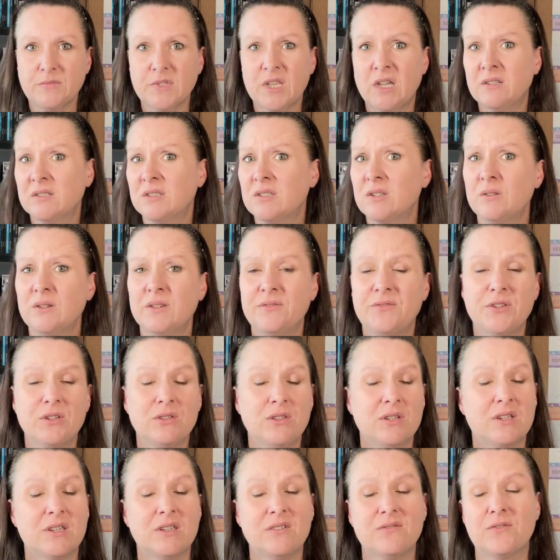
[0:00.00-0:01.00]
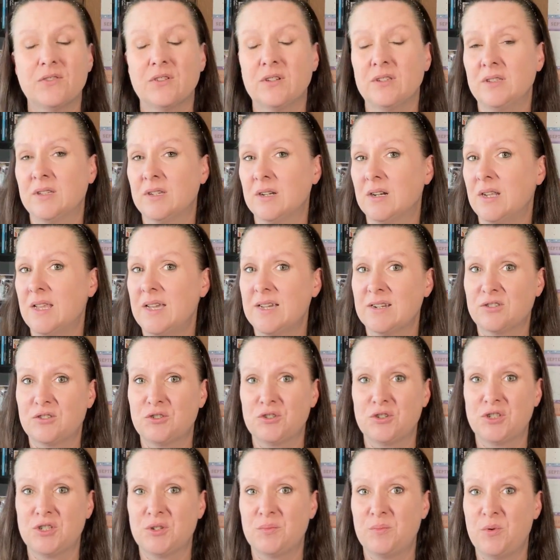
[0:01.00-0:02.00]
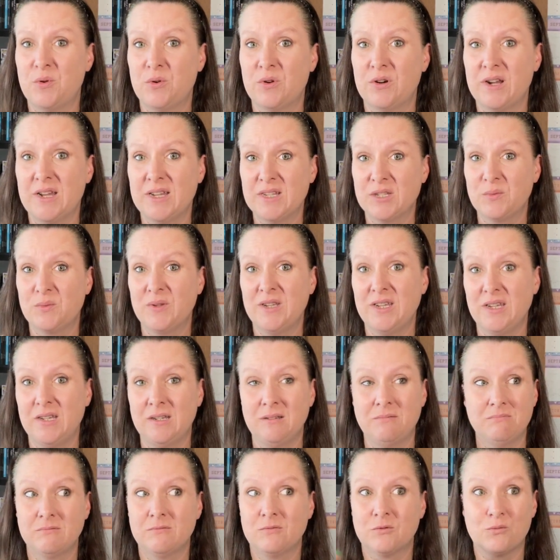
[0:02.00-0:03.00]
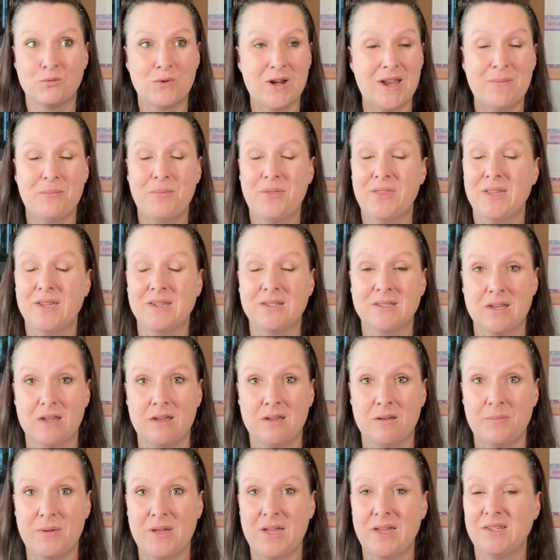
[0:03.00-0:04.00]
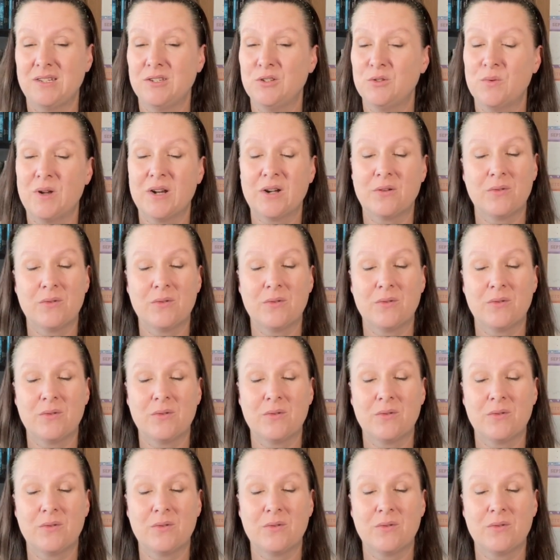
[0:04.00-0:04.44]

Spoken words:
Also, if you're looking for a little extra support as we wrap things up, I do want to